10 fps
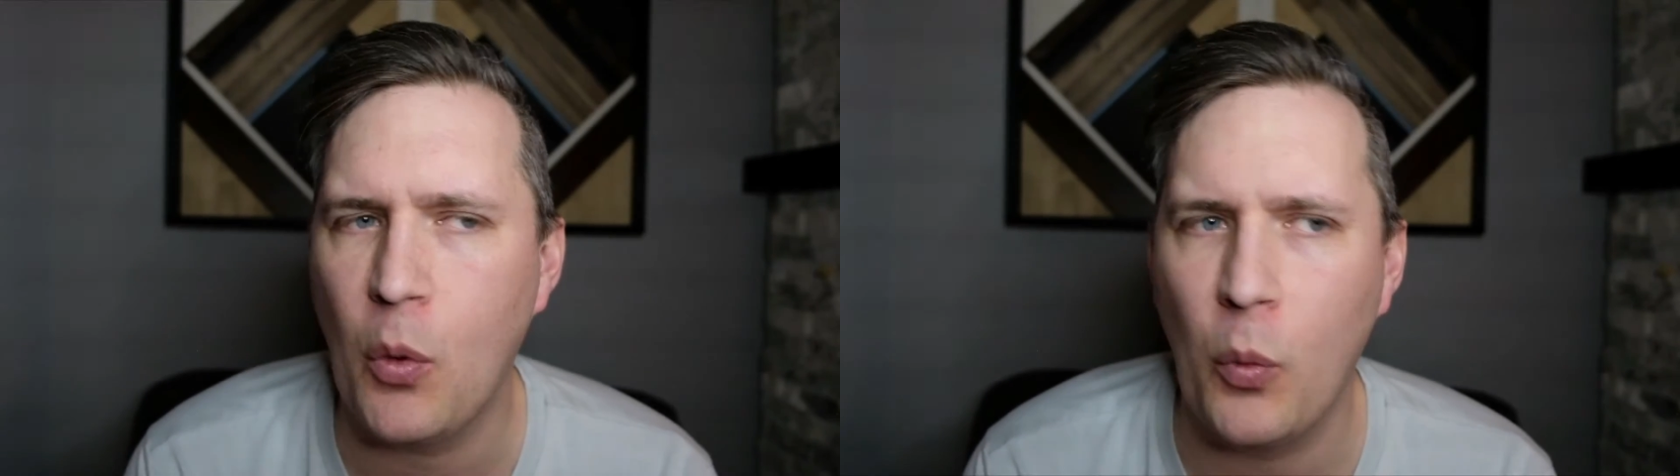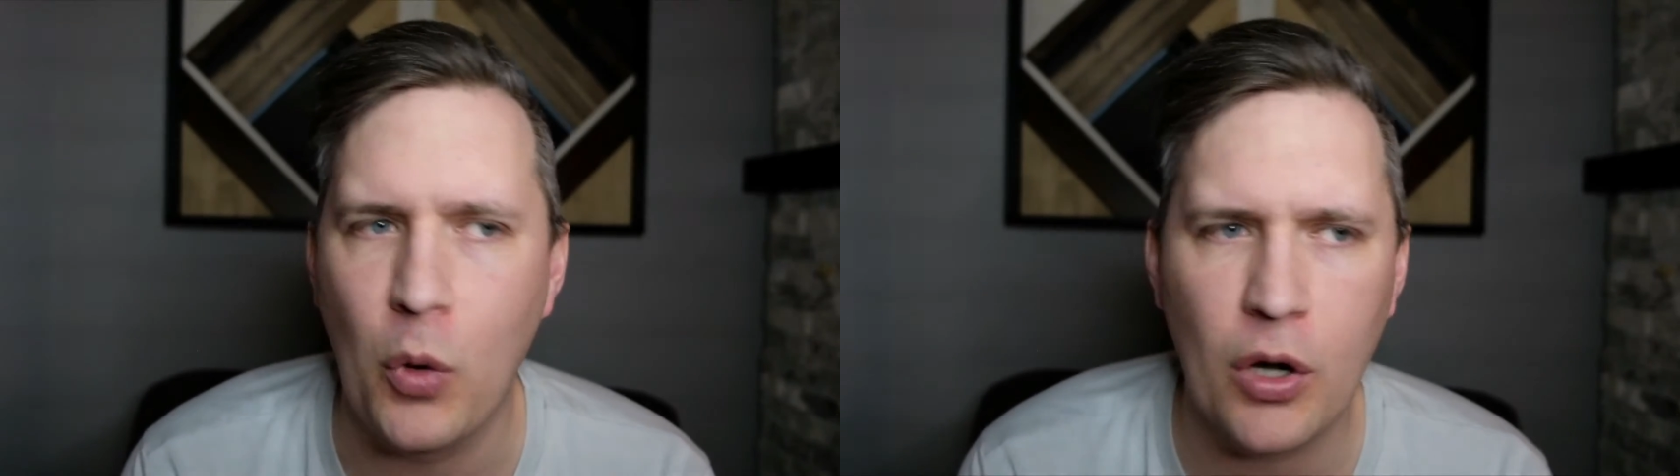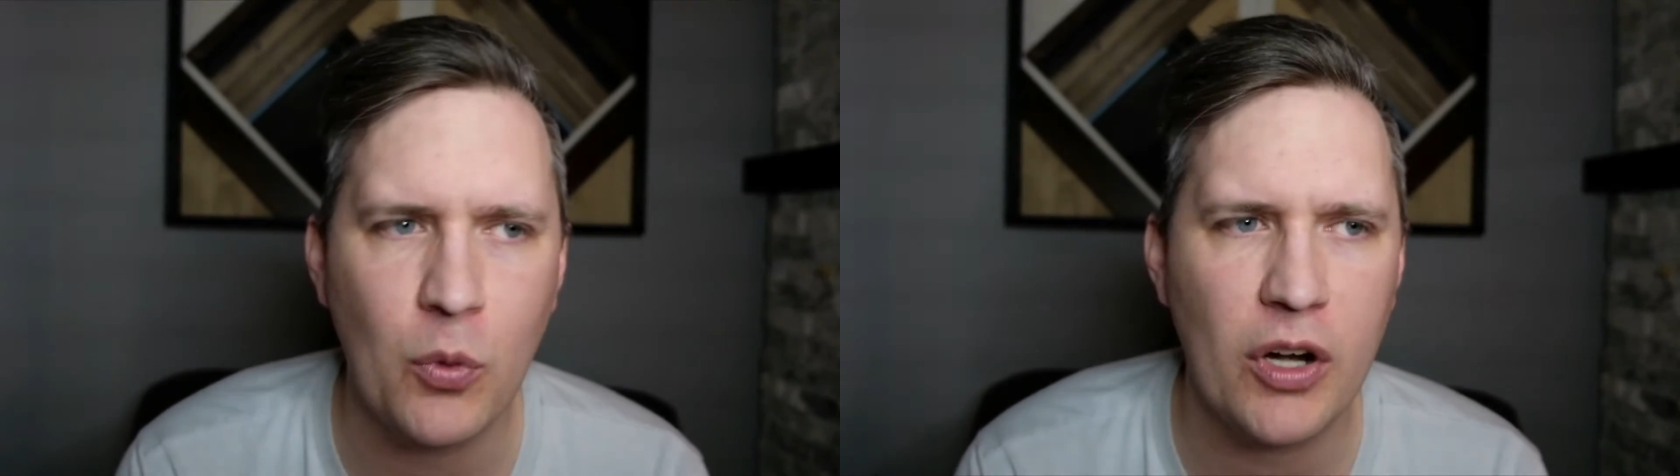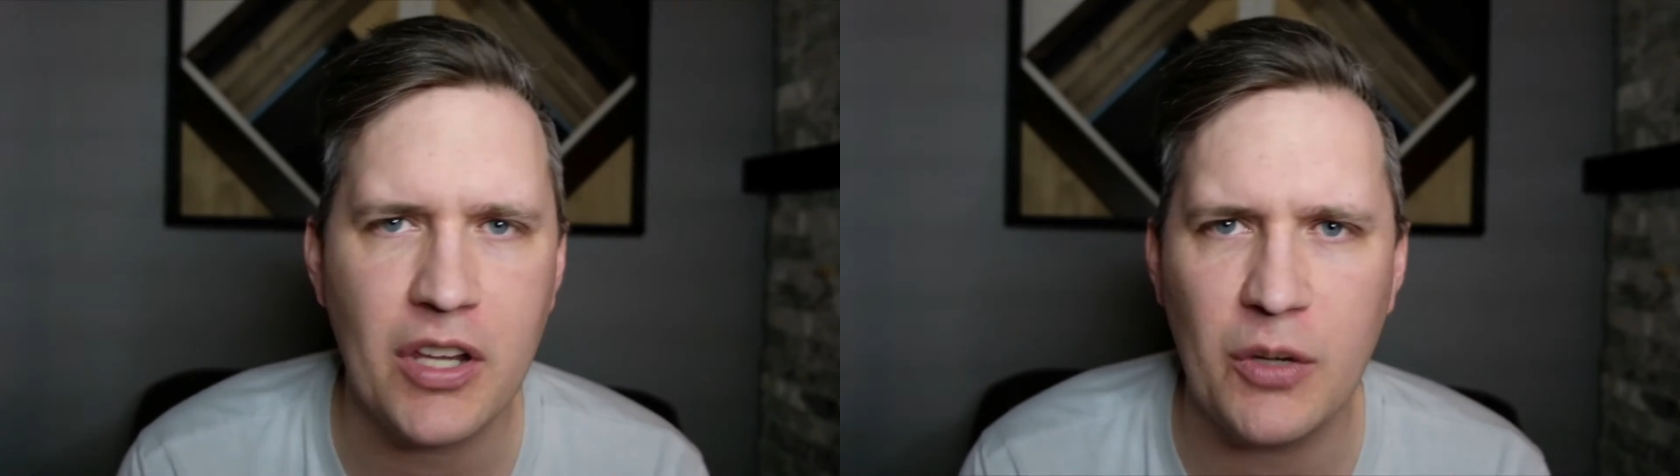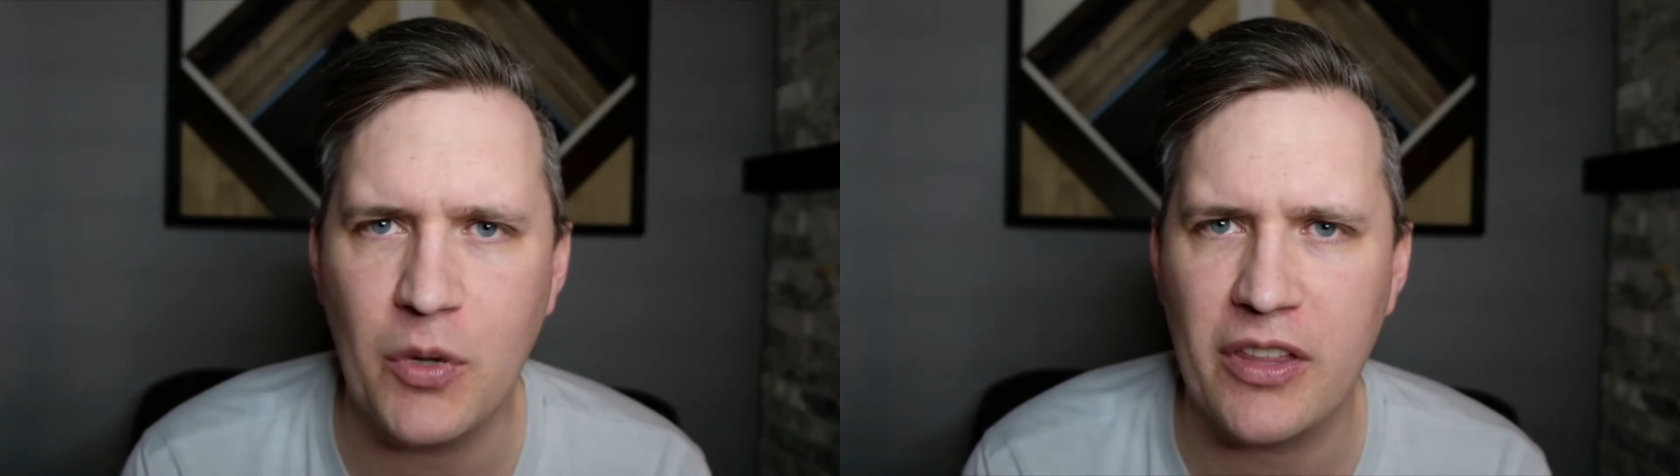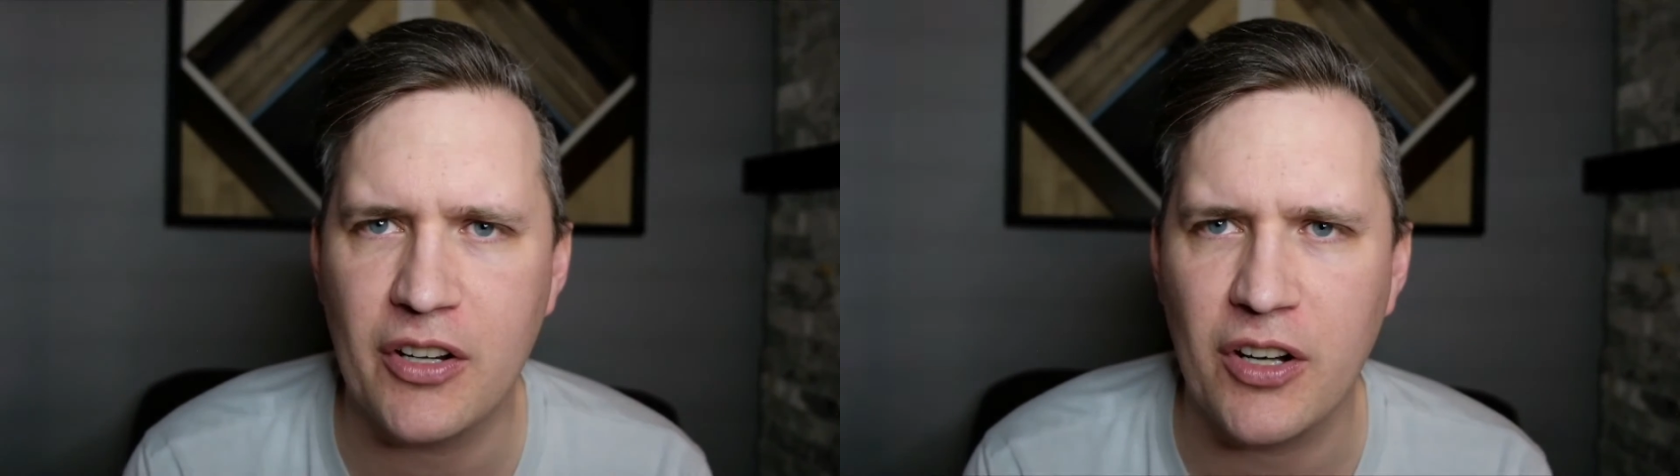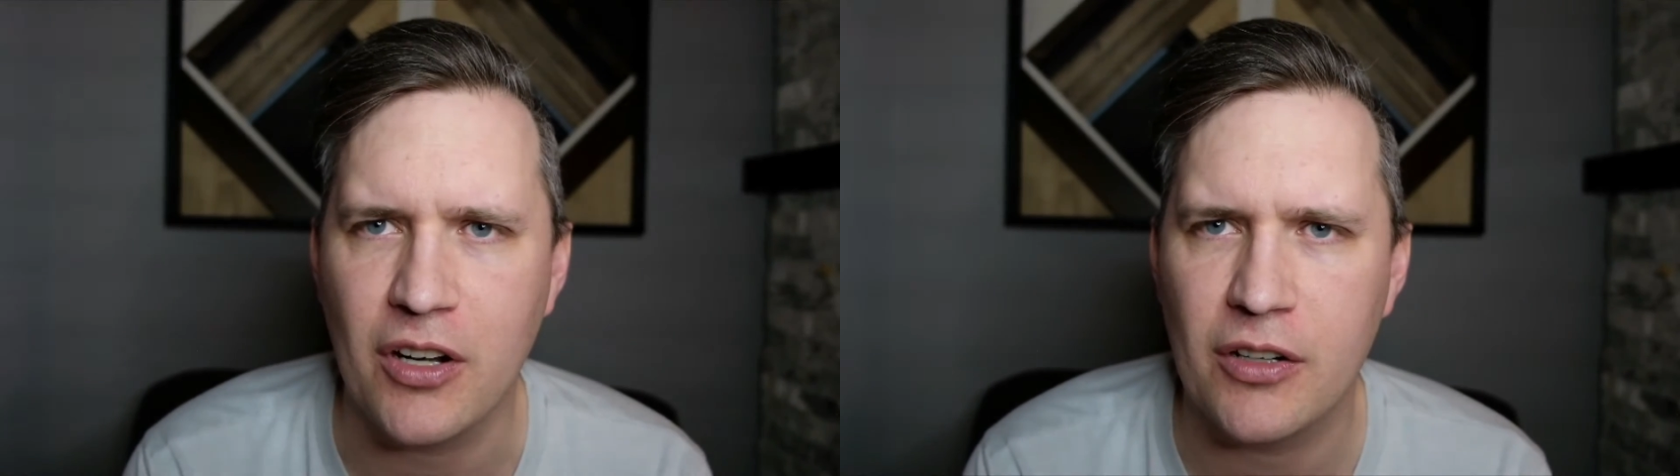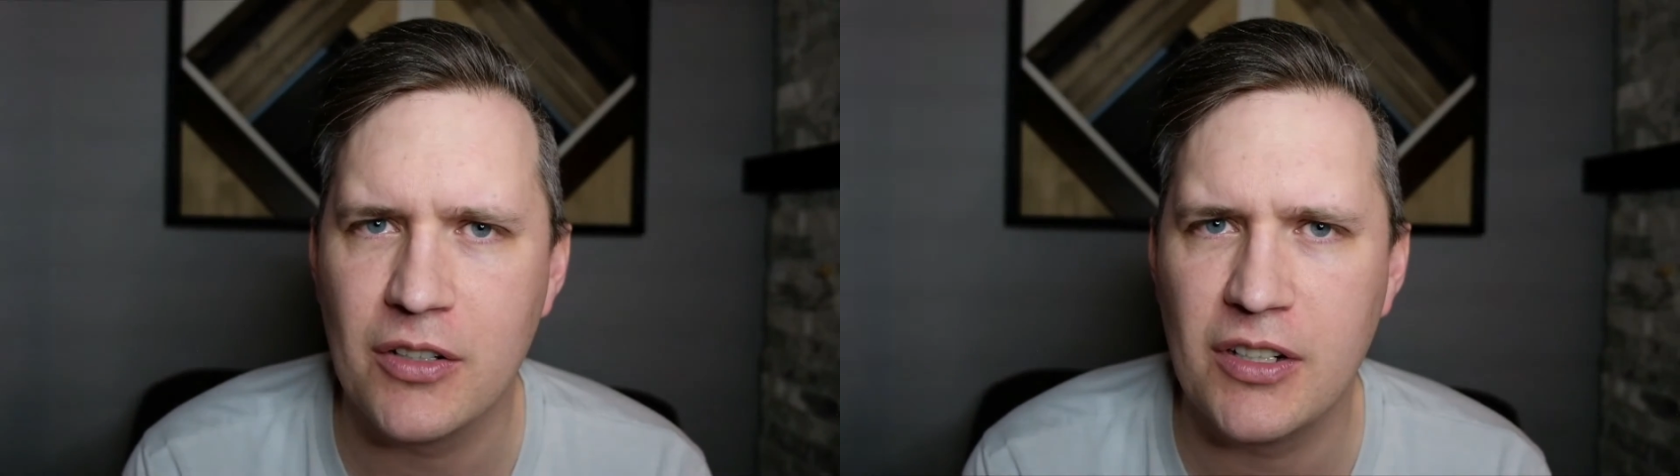were working with her.